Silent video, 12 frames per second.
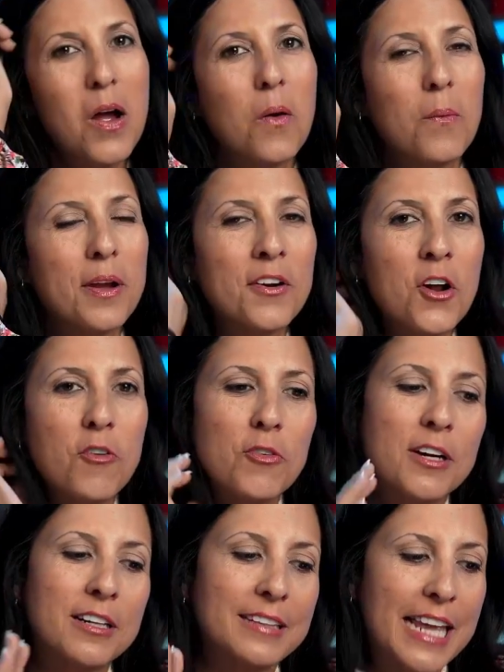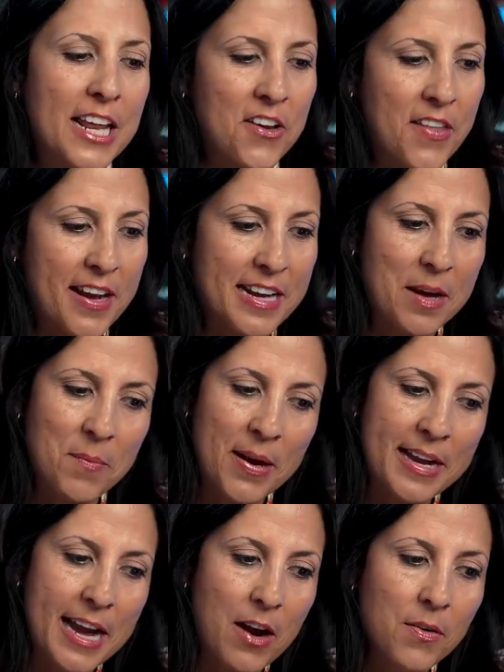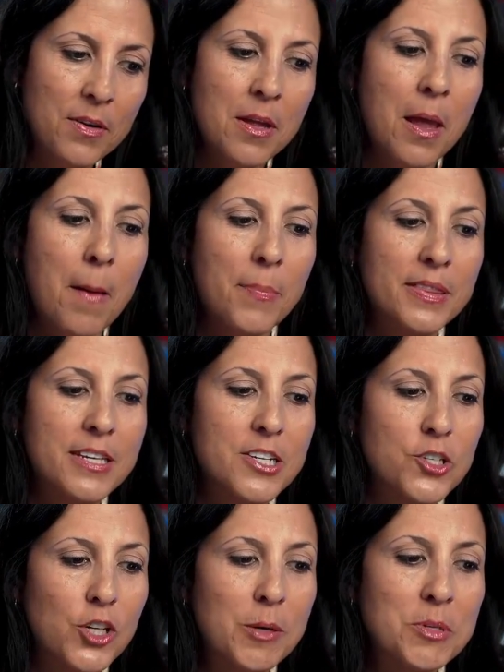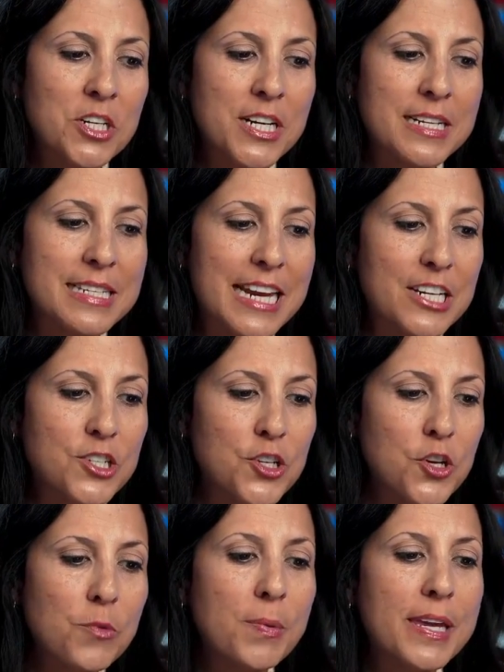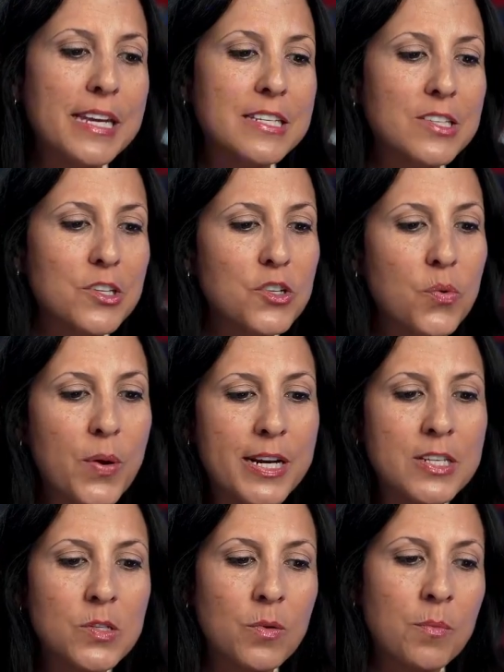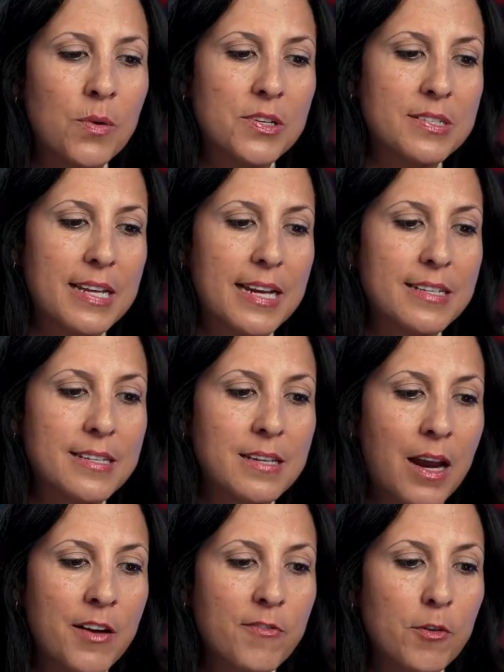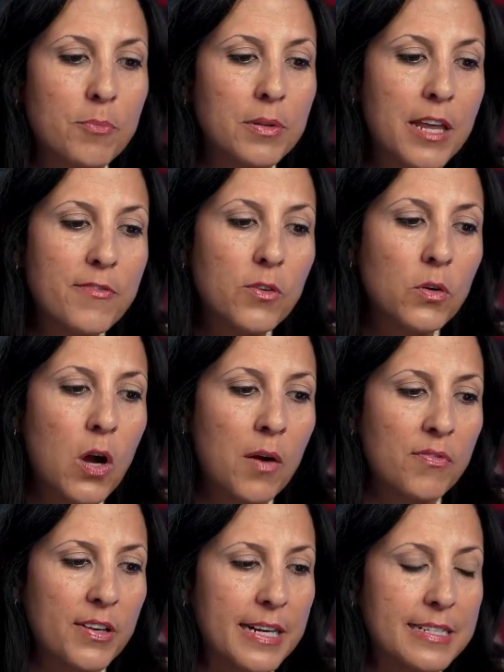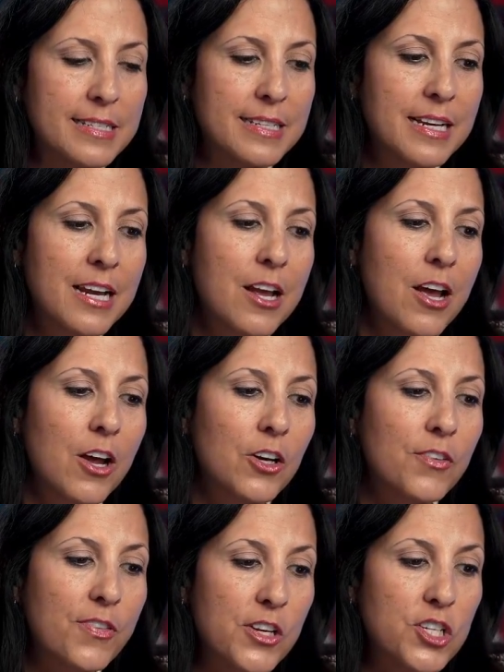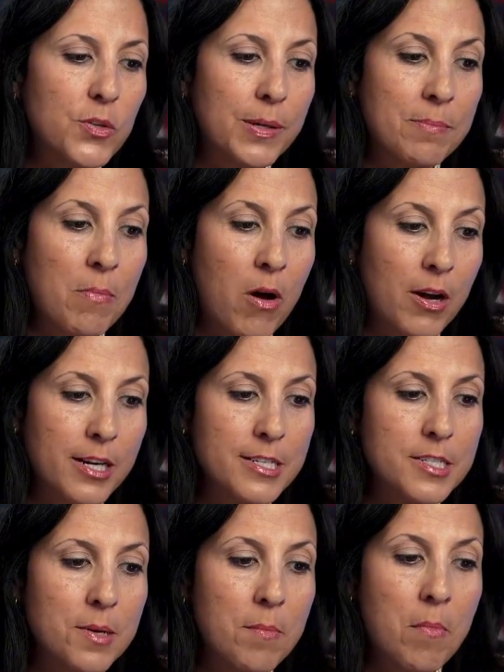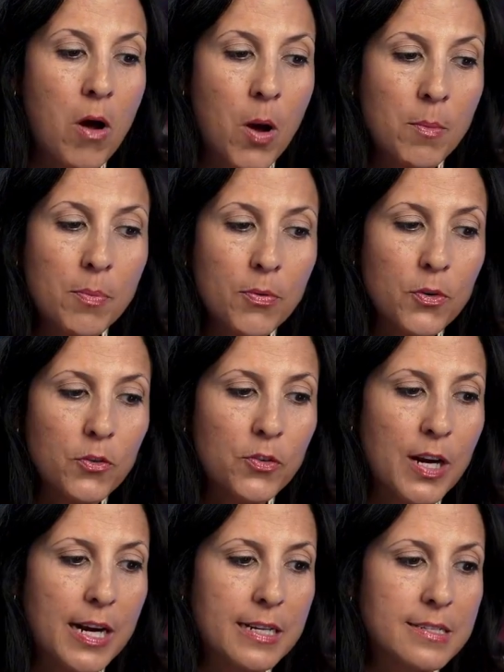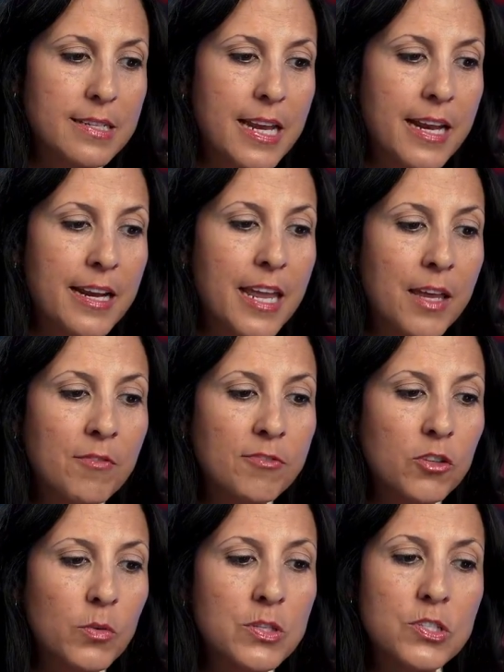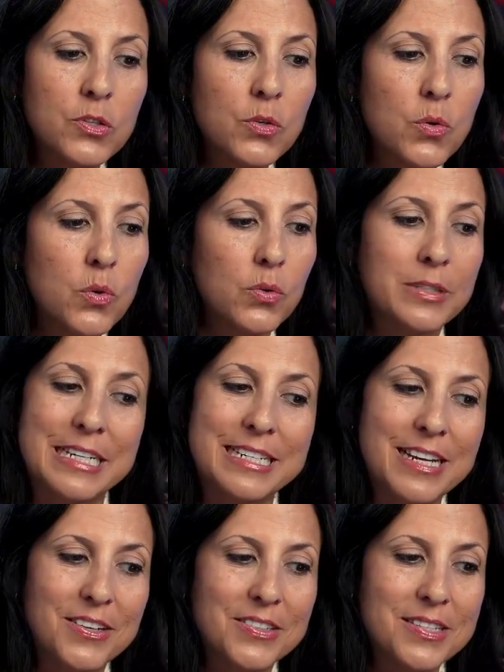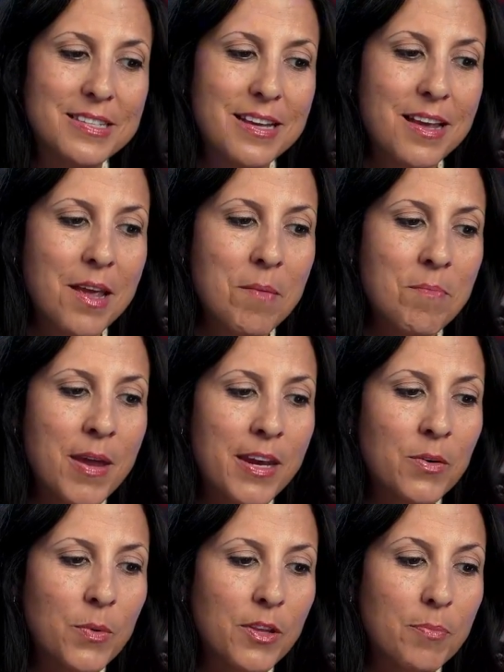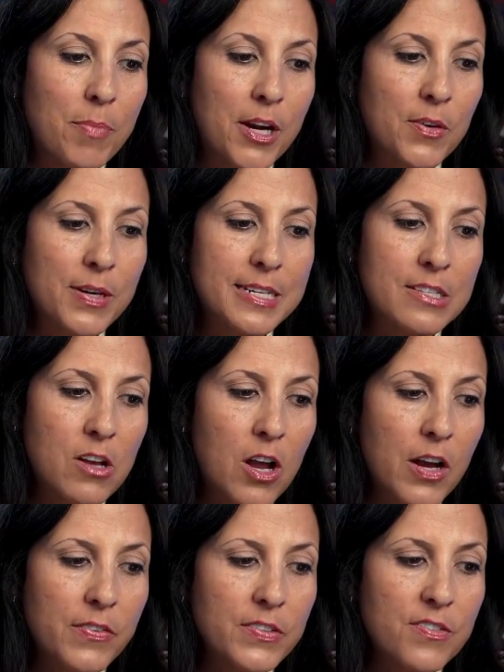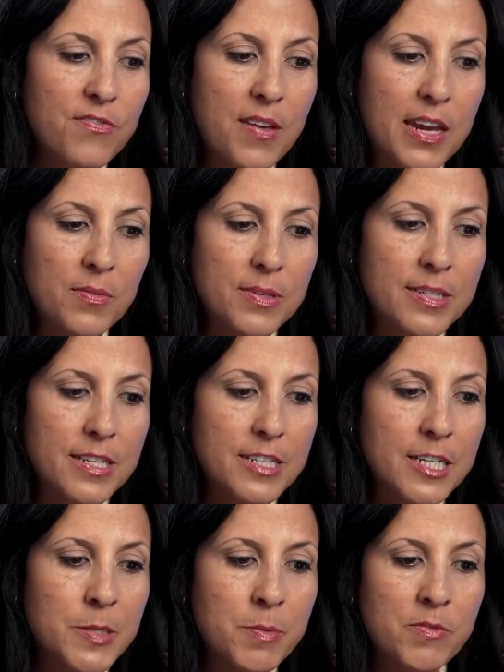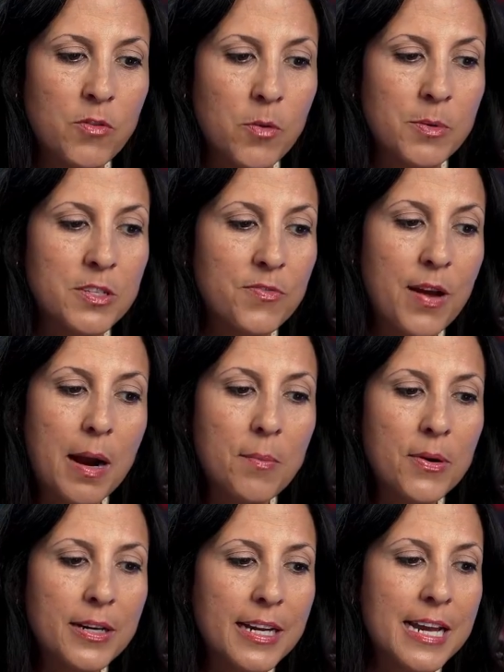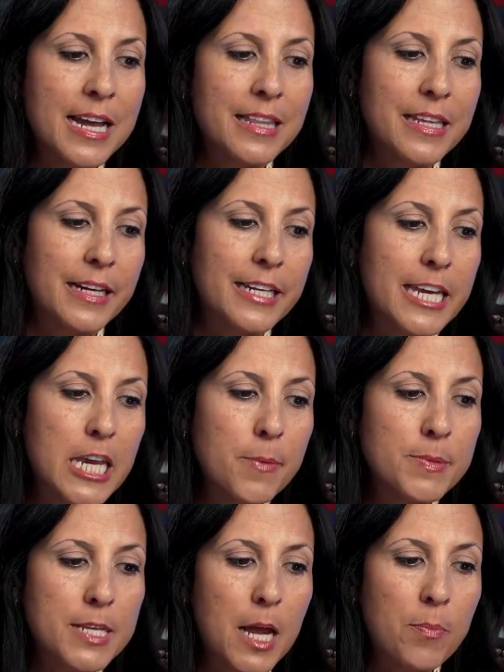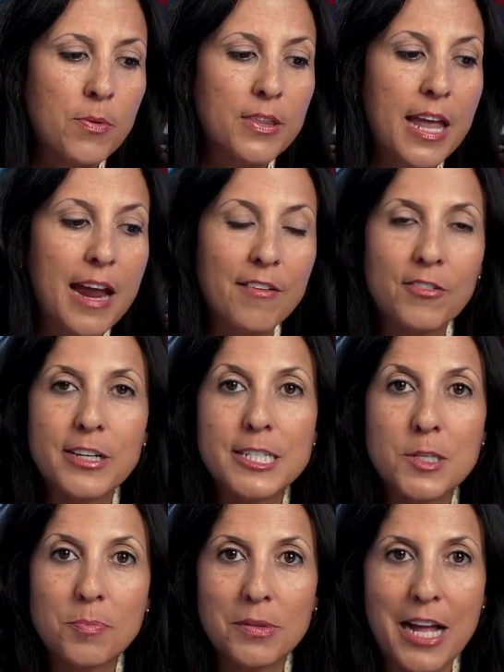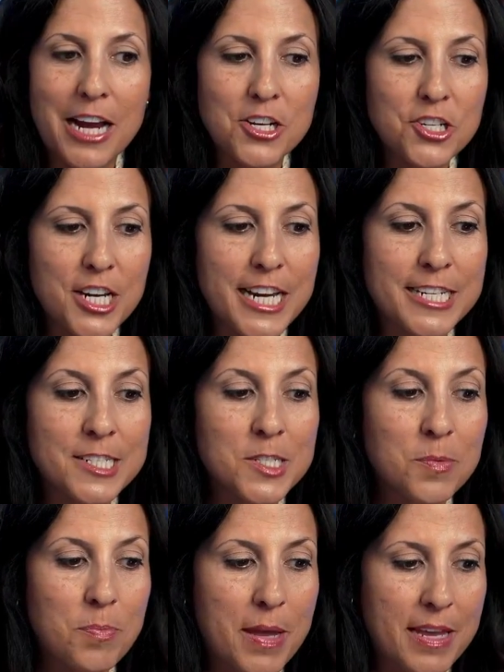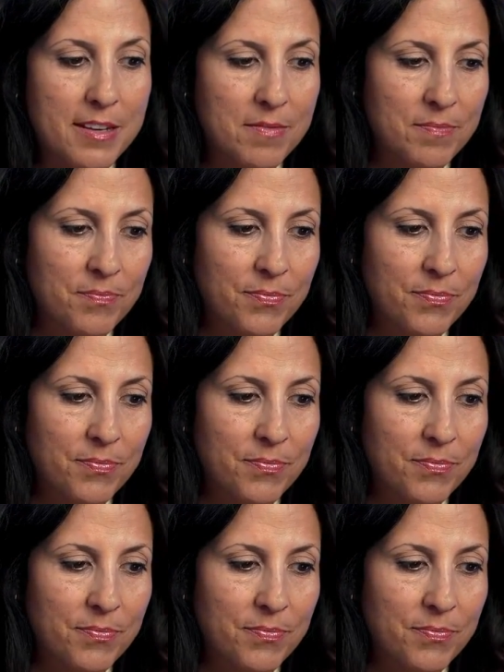We don't know if we're going to land on that name right now, but the description is a two-piece tween swimwear set designed for playful confidence featuring modest, mom approved cuts and influencer cool details. Made with buttery soft, fade resistance performance fabric that keeps up with every splash and spin.